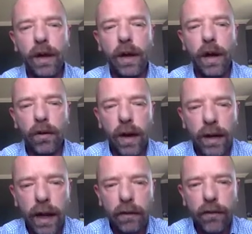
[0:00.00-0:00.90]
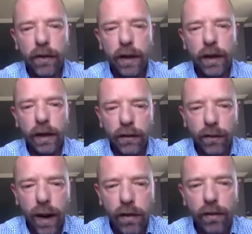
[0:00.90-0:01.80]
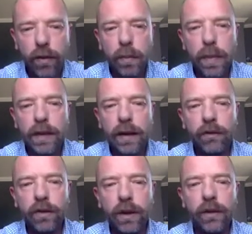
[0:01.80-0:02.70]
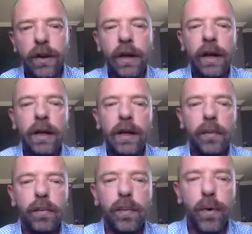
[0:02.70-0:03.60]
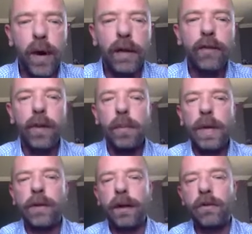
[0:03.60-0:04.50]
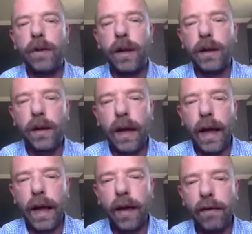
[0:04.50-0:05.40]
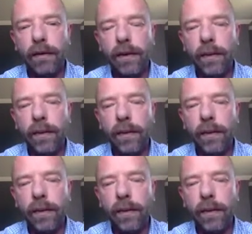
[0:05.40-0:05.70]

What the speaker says: right next to it that cuts right through the PTEN gene, that breaks the PTEN gene in half.